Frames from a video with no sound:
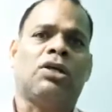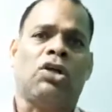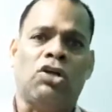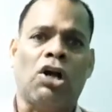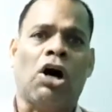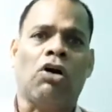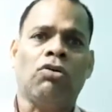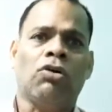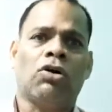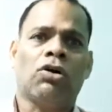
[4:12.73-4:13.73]

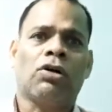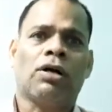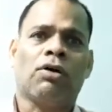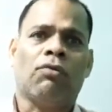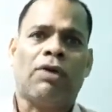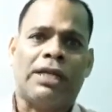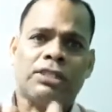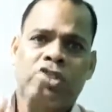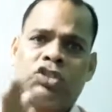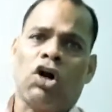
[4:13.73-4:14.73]
law while
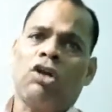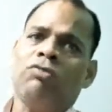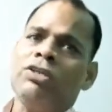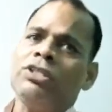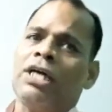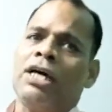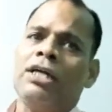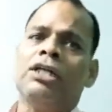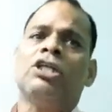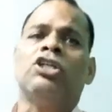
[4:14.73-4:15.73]
solving
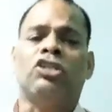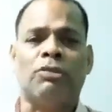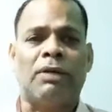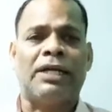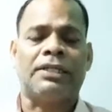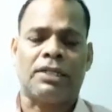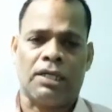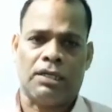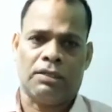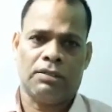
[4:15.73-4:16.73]
the
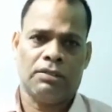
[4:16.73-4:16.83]
numerical.